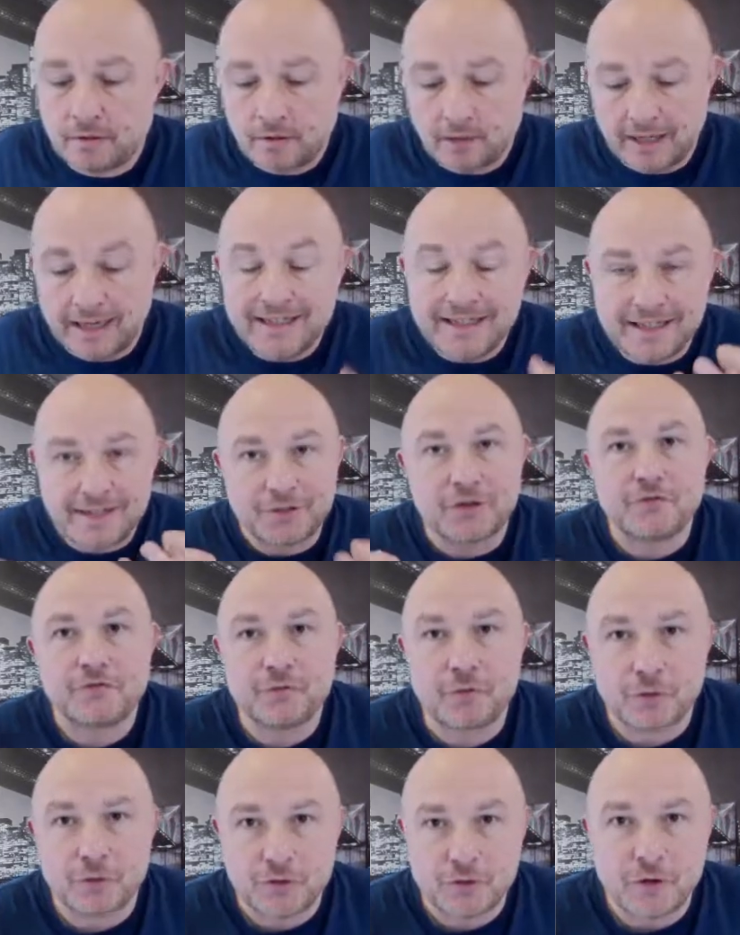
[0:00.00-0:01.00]
It has, of
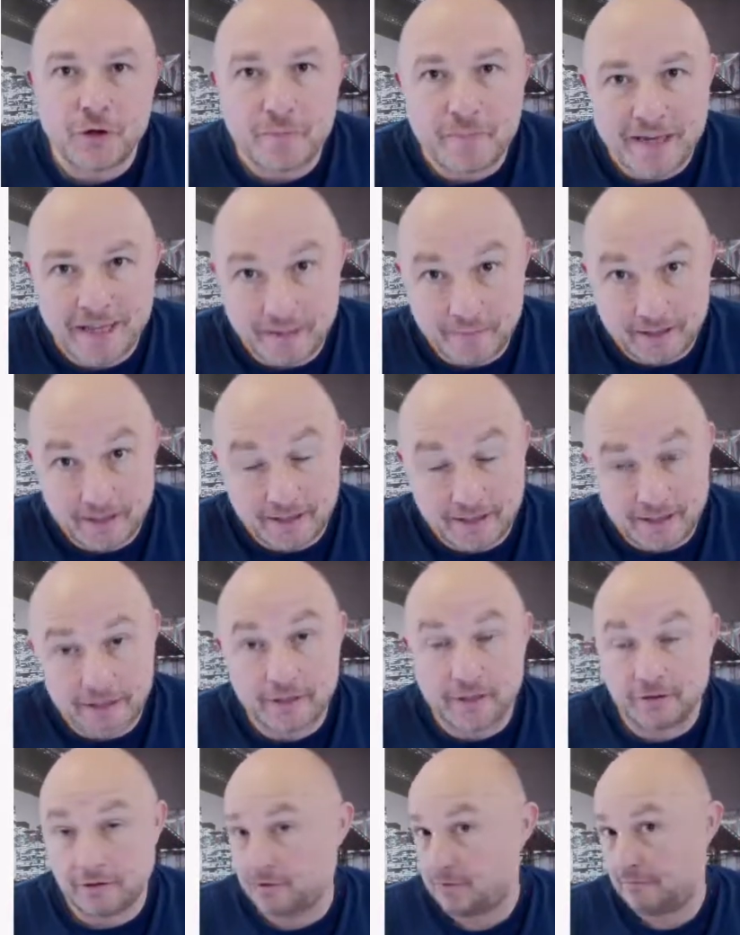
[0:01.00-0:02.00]
course, a
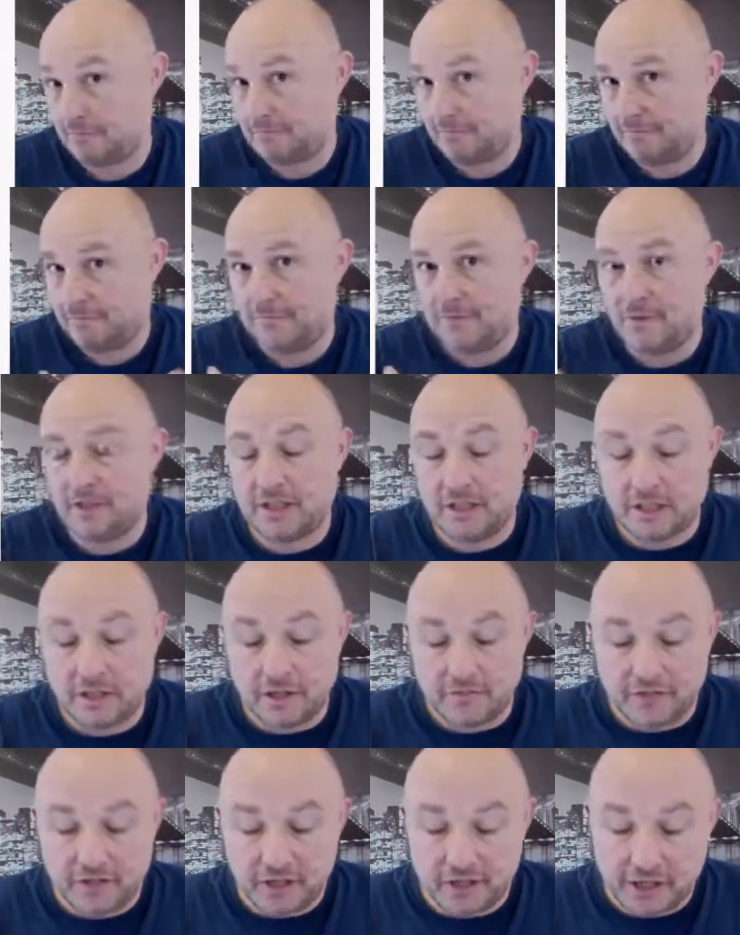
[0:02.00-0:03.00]
mathematical
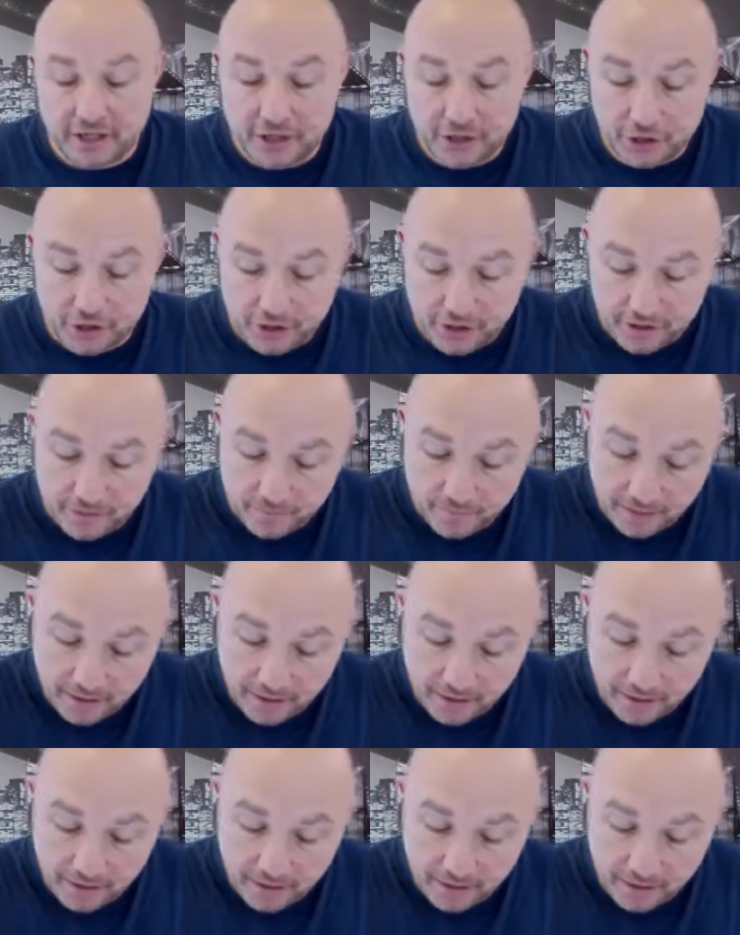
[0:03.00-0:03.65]
signification.